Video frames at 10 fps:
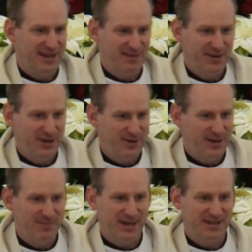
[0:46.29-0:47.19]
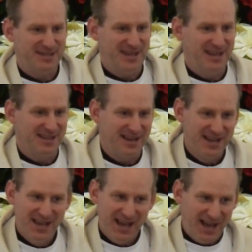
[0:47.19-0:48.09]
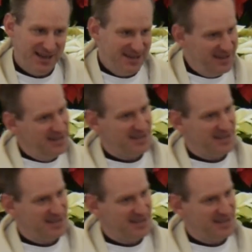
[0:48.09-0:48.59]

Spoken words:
I never hear anybody saying, like, I did